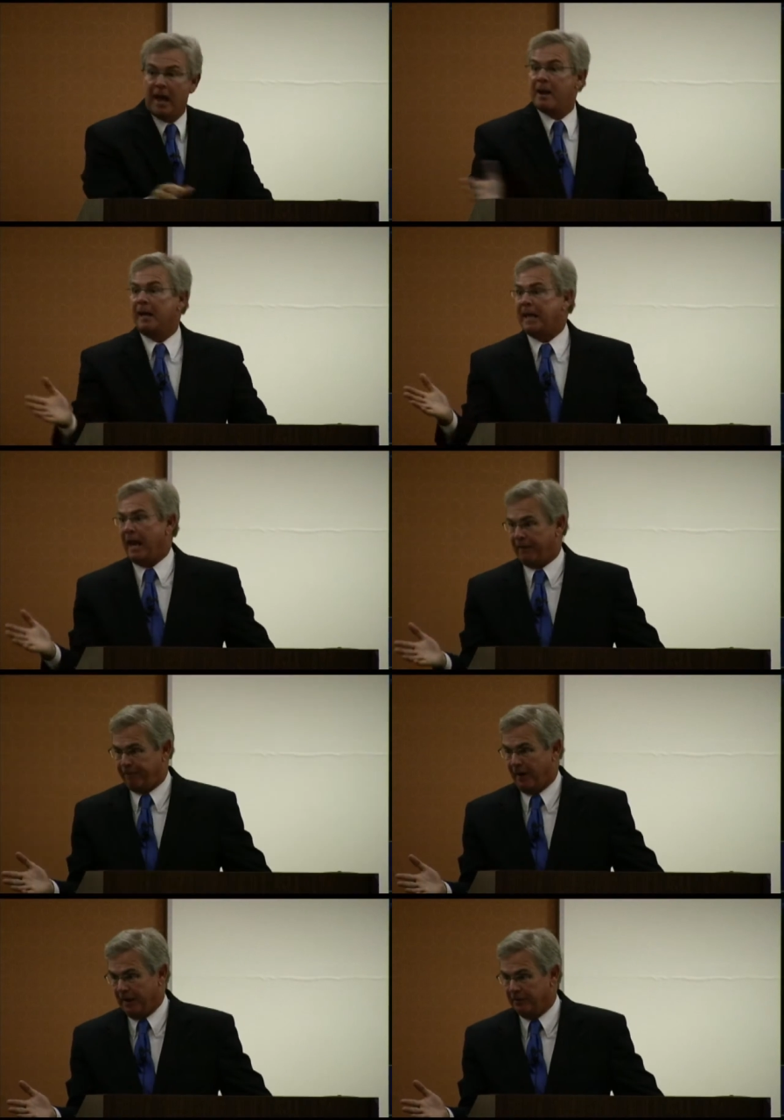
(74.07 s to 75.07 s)
and I can't
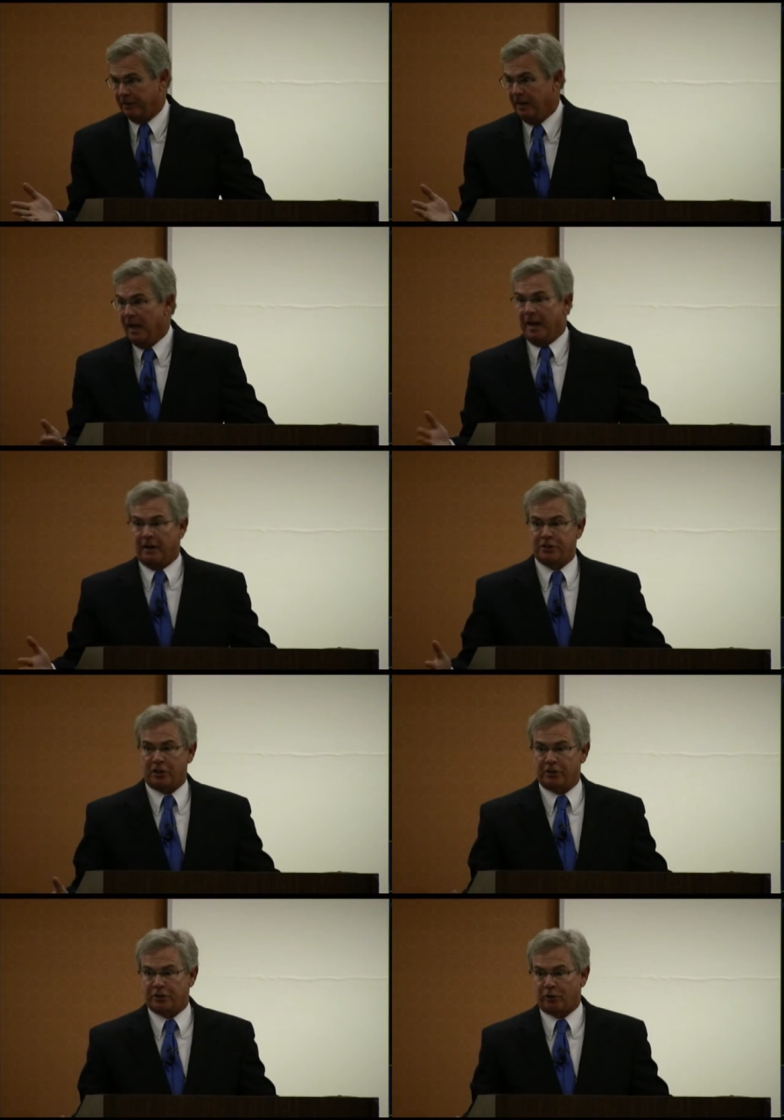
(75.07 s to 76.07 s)
find it. And I
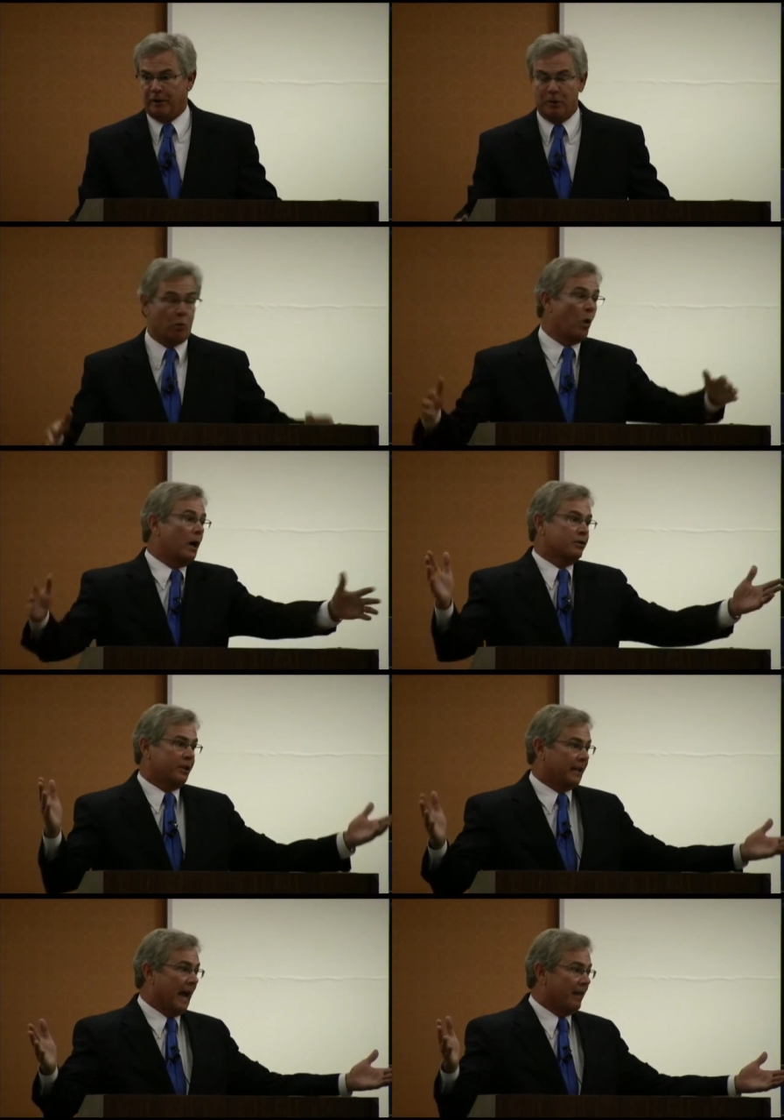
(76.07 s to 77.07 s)
start screaming, Where's
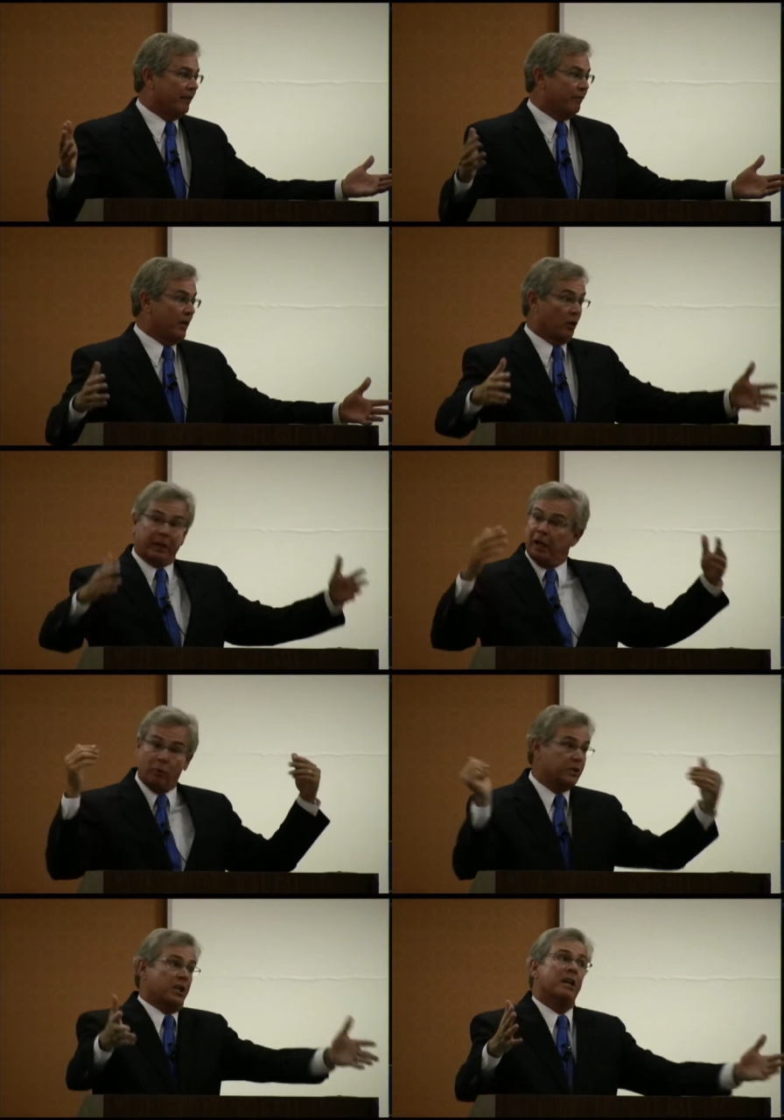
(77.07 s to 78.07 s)
the gallon of milk? It
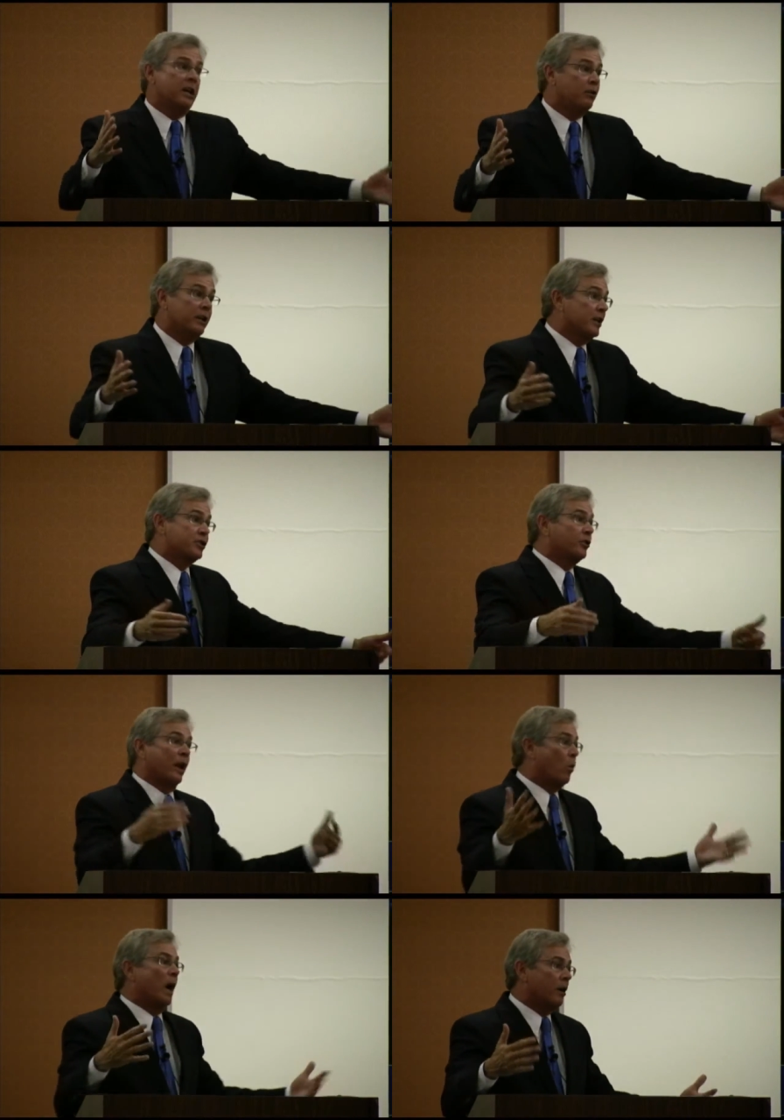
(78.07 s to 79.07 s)
was in here
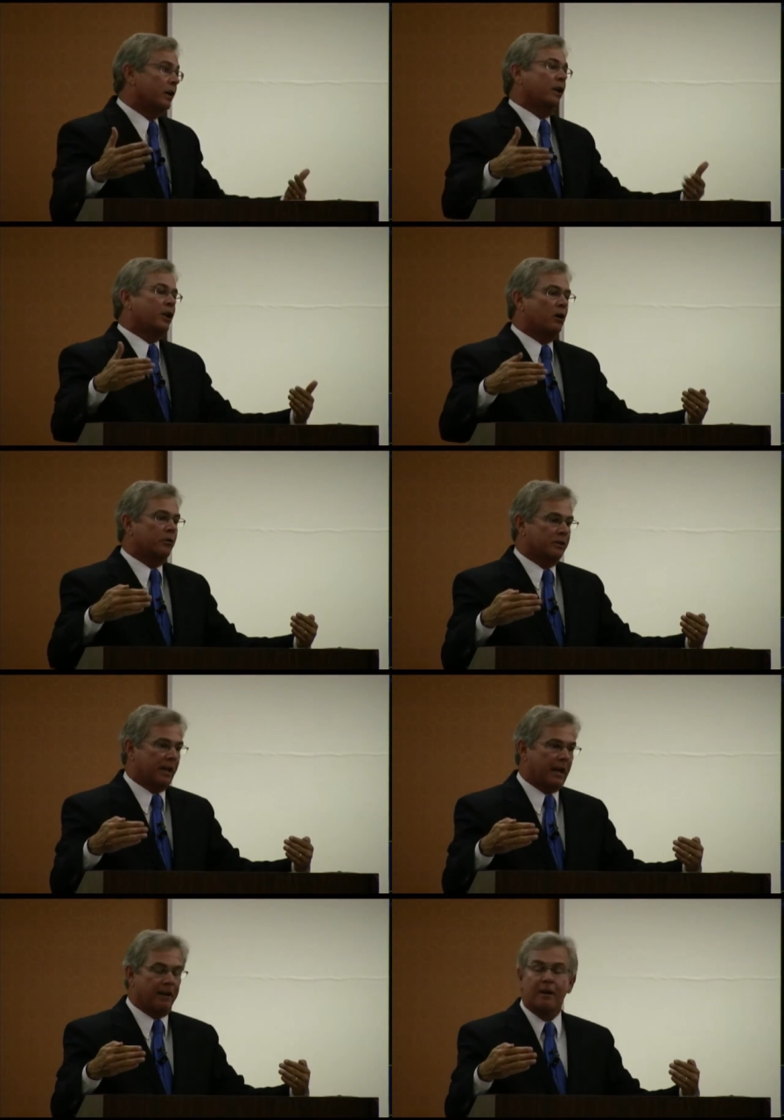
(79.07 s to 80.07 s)
yesterday. Where did it go
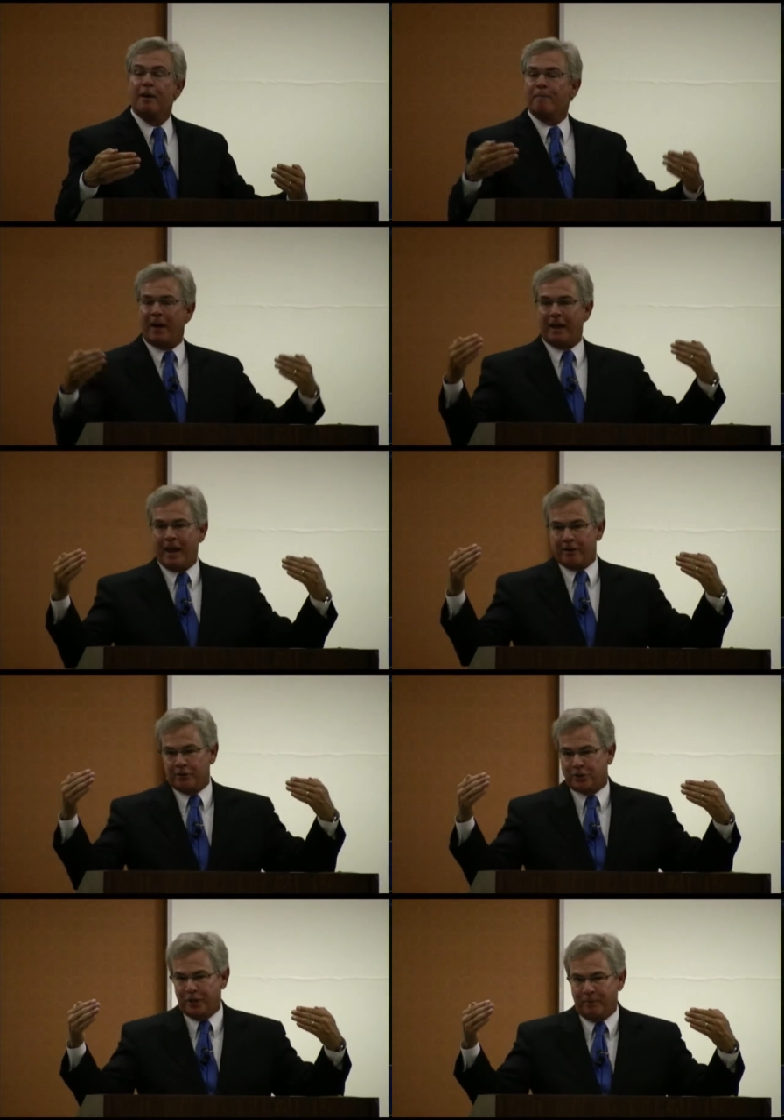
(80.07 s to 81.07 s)
today? My
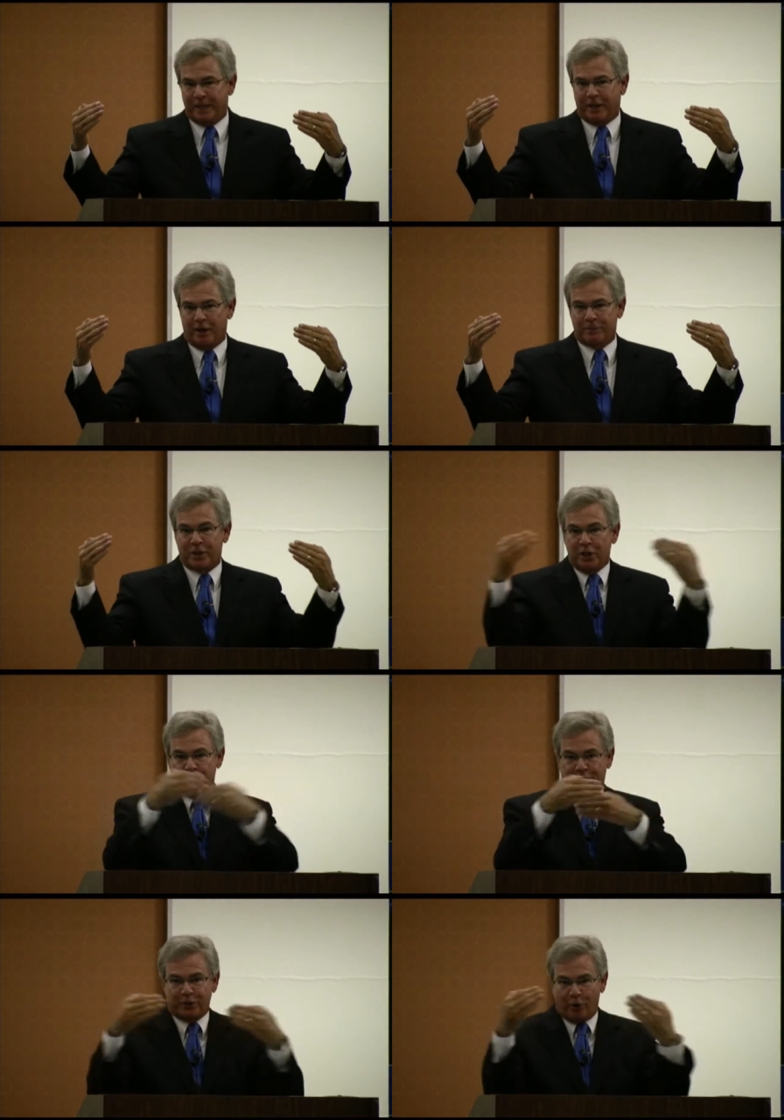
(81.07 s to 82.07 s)
energy becomes
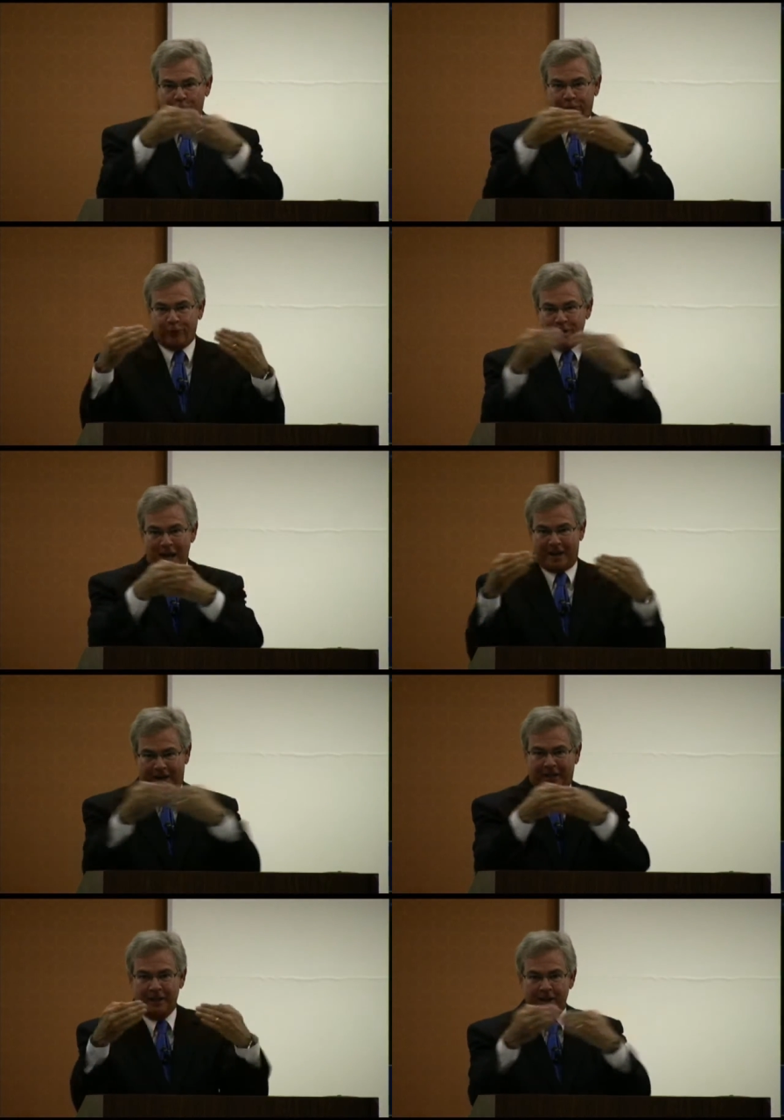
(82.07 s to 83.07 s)
so
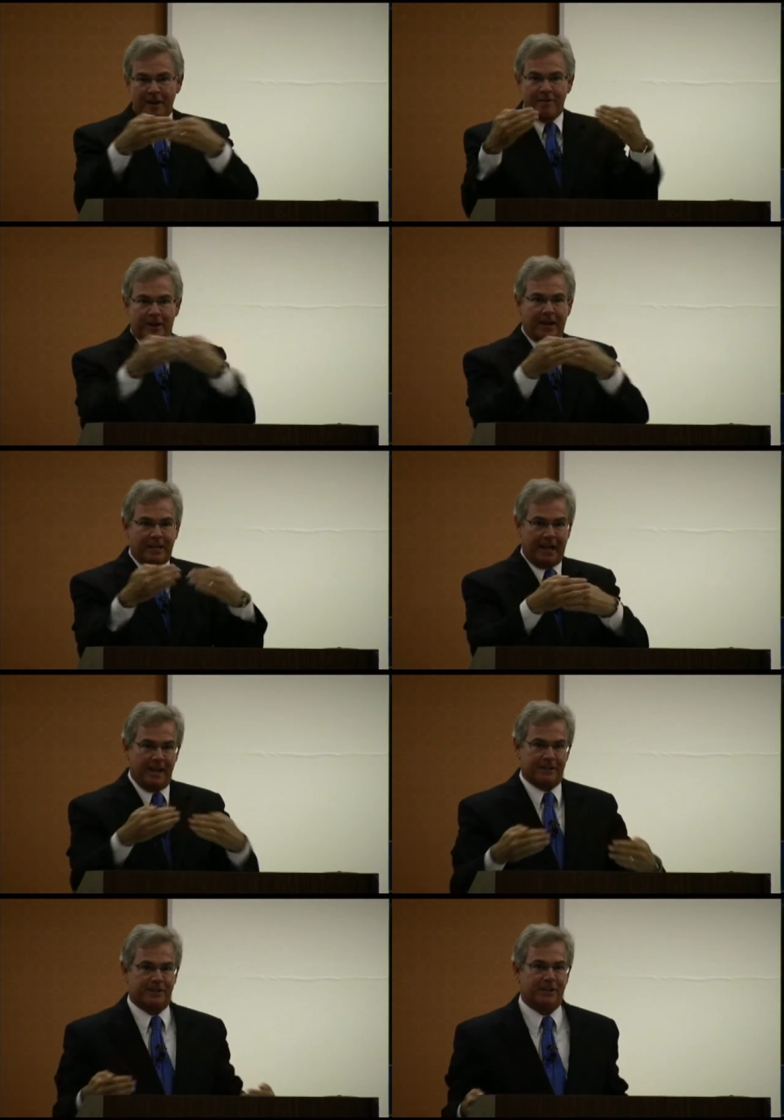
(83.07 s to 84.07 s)
frenetic that I
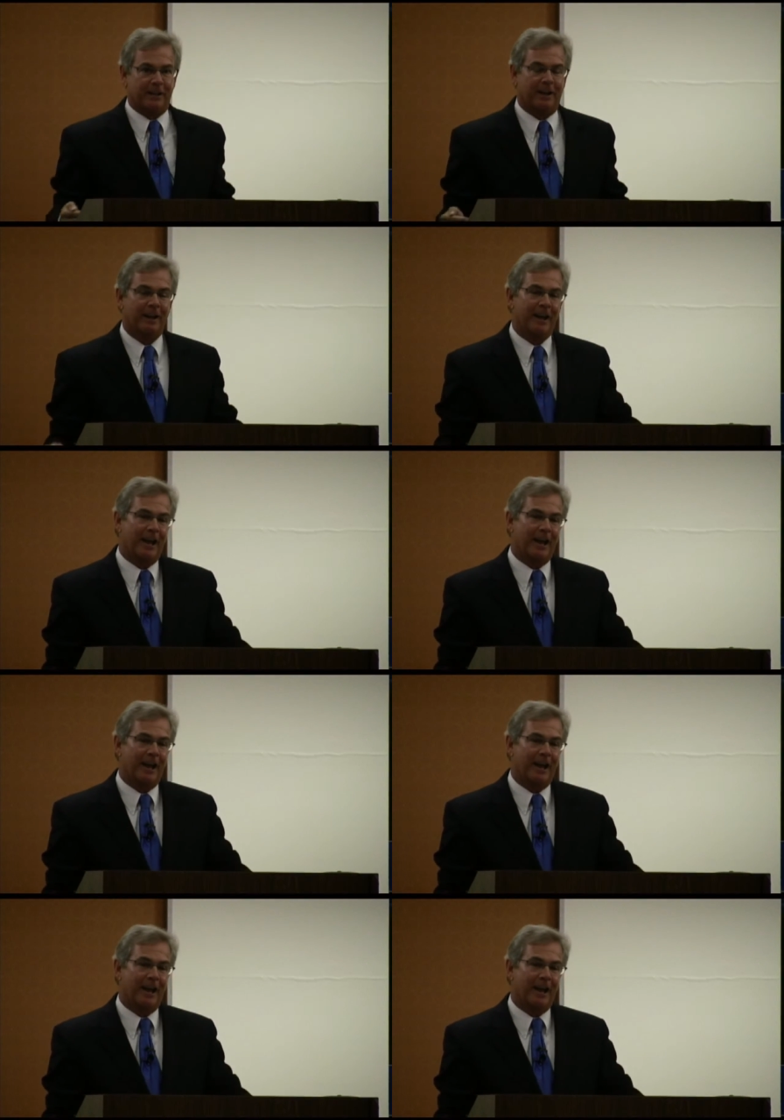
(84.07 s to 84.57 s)
can't see.